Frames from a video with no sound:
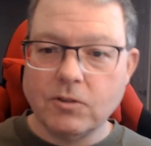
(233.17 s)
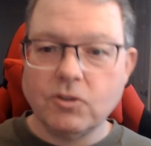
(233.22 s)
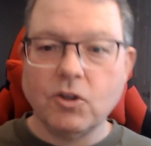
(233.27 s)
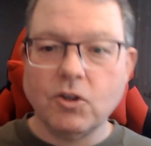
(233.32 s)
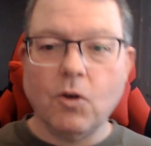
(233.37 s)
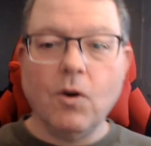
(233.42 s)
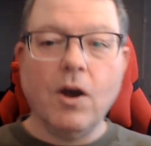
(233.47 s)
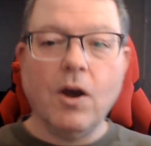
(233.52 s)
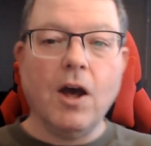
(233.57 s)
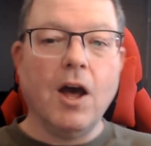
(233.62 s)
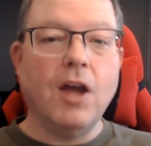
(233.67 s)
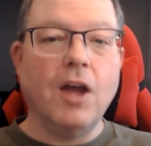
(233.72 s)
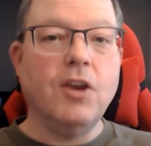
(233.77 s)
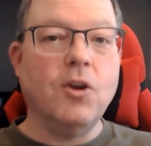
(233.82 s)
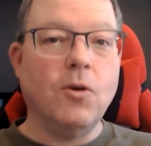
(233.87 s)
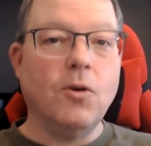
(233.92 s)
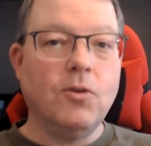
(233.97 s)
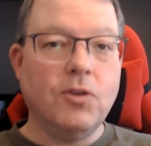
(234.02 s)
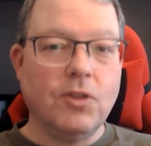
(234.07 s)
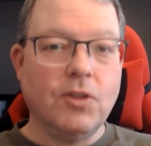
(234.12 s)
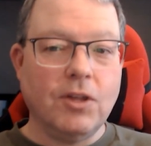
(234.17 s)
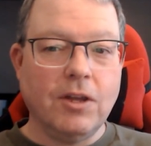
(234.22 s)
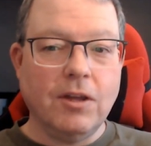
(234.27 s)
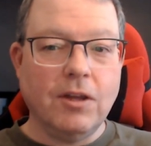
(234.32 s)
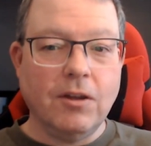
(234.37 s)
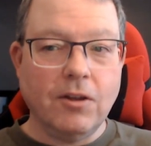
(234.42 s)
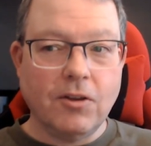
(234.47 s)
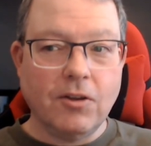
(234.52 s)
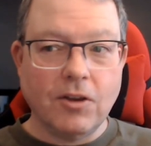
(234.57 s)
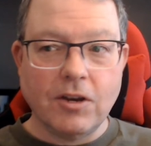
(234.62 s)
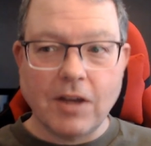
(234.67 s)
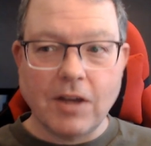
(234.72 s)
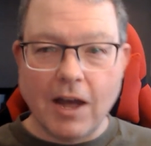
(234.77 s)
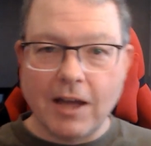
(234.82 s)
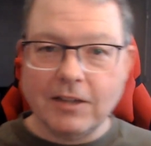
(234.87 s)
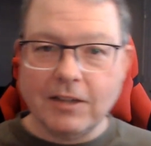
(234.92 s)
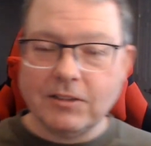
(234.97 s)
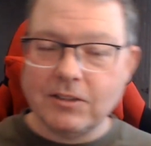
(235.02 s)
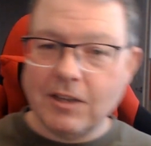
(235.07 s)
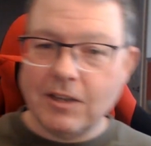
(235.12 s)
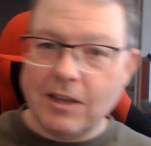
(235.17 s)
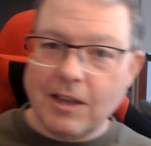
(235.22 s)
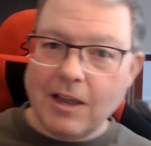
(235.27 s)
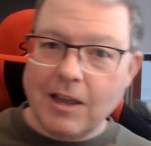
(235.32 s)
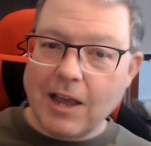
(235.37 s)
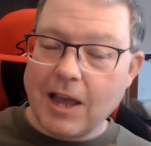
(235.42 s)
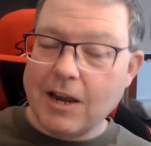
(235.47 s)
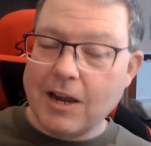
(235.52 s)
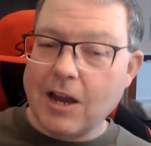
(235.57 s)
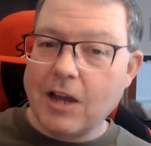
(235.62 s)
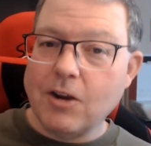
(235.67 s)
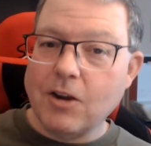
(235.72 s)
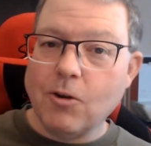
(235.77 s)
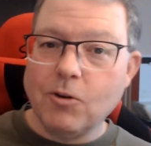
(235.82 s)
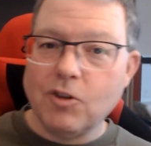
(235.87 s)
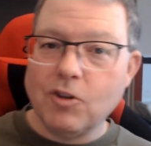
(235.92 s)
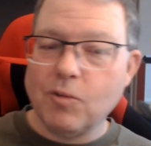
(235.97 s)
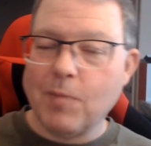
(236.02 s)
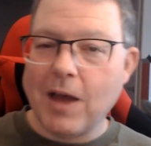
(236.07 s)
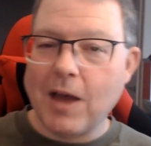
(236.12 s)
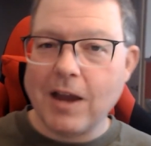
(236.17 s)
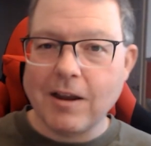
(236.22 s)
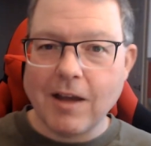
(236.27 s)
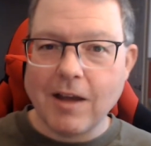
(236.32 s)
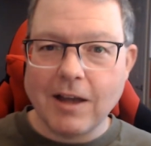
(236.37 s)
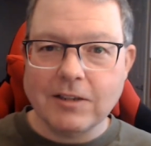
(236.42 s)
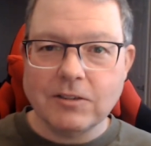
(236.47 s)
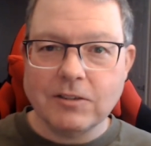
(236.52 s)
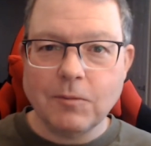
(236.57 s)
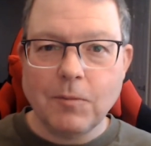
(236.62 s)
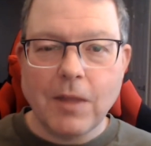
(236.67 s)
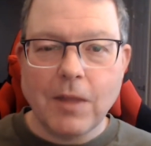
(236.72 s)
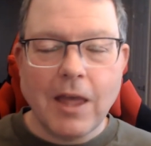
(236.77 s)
So unknown to the good guys and unknown to the bad guys.